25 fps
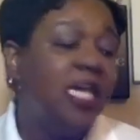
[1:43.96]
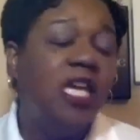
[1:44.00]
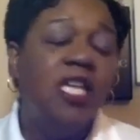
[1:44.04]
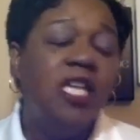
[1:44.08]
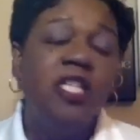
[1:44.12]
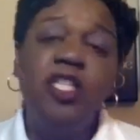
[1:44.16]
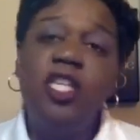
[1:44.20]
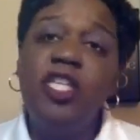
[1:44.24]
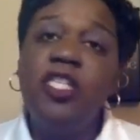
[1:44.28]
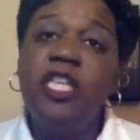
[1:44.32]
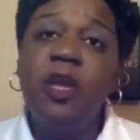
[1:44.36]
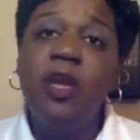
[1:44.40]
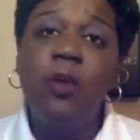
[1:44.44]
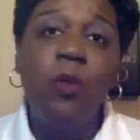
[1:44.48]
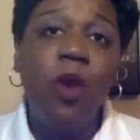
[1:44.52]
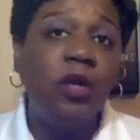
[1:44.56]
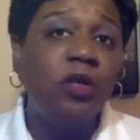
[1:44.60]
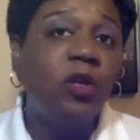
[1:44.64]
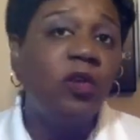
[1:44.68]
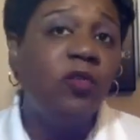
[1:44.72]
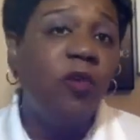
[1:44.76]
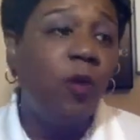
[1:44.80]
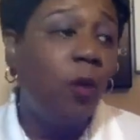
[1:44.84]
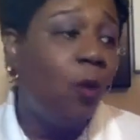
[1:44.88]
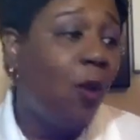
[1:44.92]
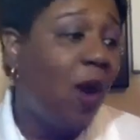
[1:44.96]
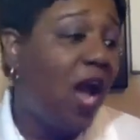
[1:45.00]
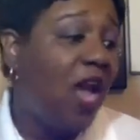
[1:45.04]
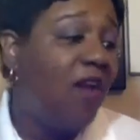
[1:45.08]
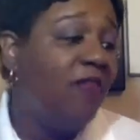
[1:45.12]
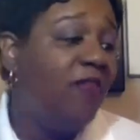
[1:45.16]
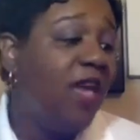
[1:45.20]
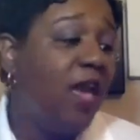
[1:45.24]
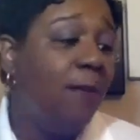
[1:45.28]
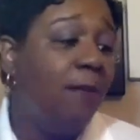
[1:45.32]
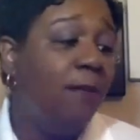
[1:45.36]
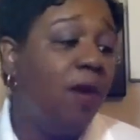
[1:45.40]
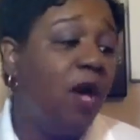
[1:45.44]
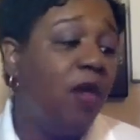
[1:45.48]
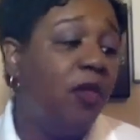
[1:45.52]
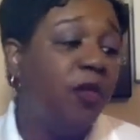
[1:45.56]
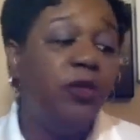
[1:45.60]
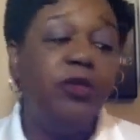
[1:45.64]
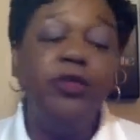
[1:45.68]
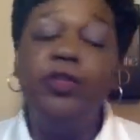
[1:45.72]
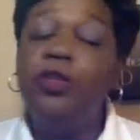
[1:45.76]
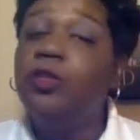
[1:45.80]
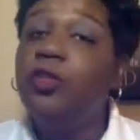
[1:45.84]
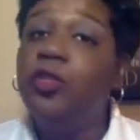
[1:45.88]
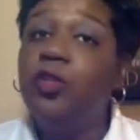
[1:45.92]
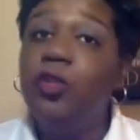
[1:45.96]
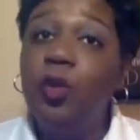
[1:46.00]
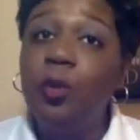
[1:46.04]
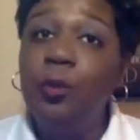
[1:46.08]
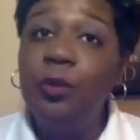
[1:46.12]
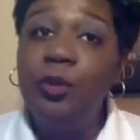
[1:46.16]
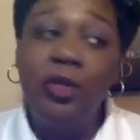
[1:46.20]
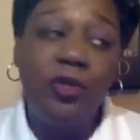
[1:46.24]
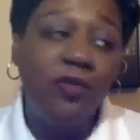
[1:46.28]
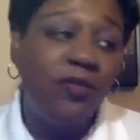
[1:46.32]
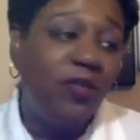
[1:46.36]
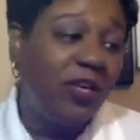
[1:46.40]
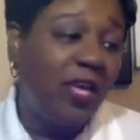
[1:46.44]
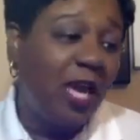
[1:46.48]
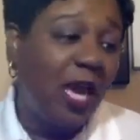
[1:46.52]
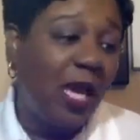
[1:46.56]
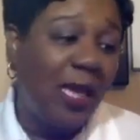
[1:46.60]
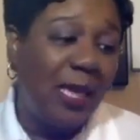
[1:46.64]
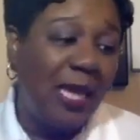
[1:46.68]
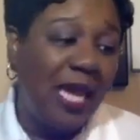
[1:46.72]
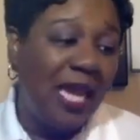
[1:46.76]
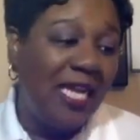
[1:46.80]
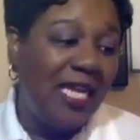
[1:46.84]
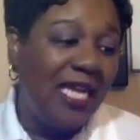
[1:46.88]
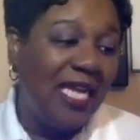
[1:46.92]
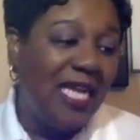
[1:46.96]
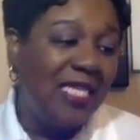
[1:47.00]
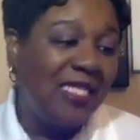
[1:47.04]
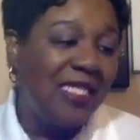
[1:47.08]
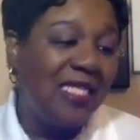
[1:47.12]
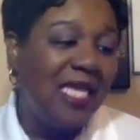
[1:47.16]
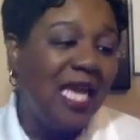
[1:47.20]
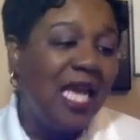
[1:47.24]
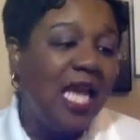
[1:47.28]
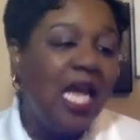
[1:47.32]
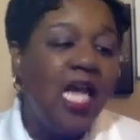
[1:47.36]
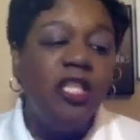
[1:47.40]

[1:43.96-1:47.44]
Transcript: She's a wonderful wife and mother to two beautiful young ladies.